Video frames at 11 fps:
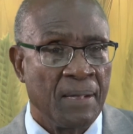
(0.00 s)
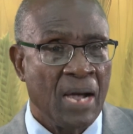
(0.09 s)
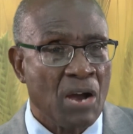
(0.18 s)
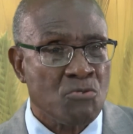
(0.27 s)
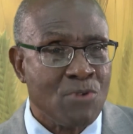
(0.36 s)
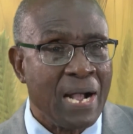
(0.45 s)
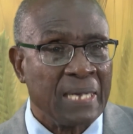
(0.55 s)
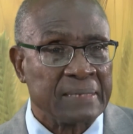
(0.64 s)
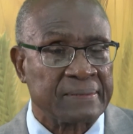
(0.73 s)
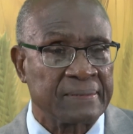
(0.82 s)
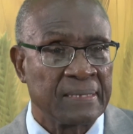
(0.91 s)
A
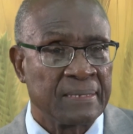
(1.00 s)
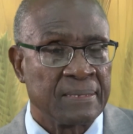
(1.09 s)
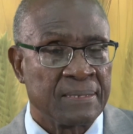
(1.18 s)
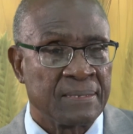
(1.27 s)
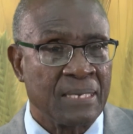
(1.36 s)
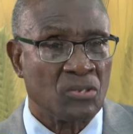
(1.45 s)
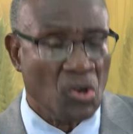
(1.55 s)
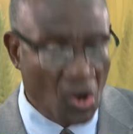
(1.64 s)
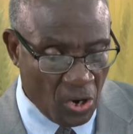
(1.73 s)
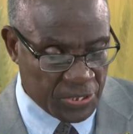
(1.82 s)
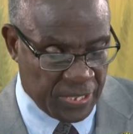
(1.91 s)
wrath that
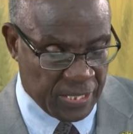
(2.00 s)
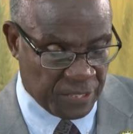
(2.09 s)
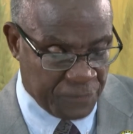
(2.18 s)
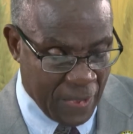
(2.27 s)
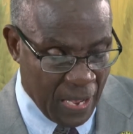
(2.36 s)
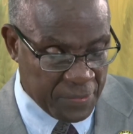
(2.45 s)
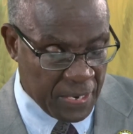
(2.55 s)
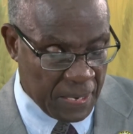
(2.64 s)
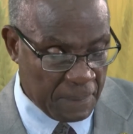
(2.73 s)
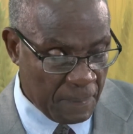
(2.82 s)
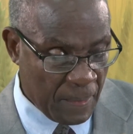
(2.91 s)
caused his
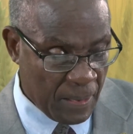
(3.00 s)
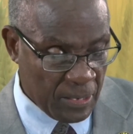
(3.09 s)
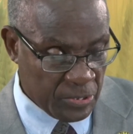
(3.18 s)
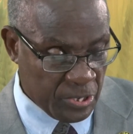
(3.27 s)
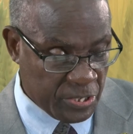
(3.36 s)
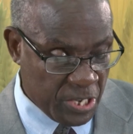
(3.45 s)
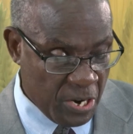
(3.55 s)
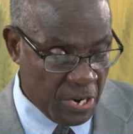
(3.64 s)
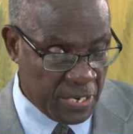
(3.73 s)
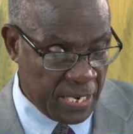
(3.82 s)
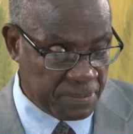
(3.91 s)
father to
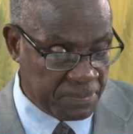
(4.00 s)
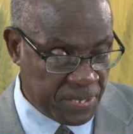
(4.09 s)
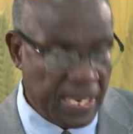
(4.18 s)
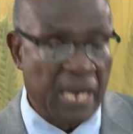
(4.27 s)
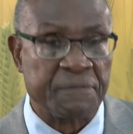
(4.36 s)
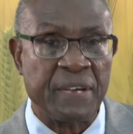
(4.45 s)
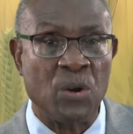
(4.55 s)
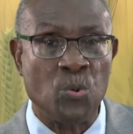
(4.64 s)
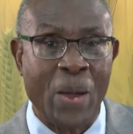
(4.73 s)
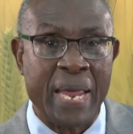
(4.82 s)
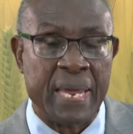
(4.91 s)
turn himself
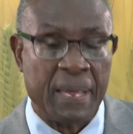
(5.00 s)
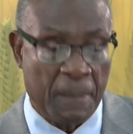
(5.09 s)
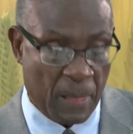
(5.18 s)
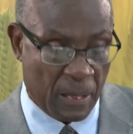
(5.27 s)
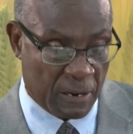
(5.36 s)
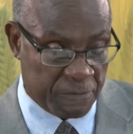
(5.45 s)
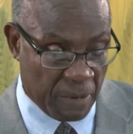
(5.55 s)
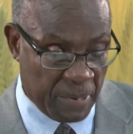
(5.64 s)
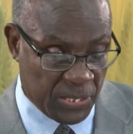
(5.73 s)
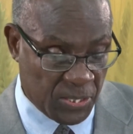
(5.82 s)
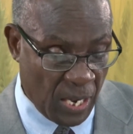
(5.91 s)
away from
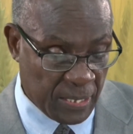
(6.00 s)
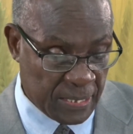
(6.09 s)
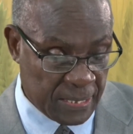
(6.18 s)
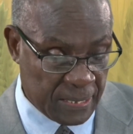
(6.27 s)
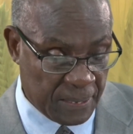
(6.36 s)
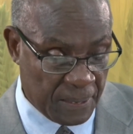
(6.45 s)
his son.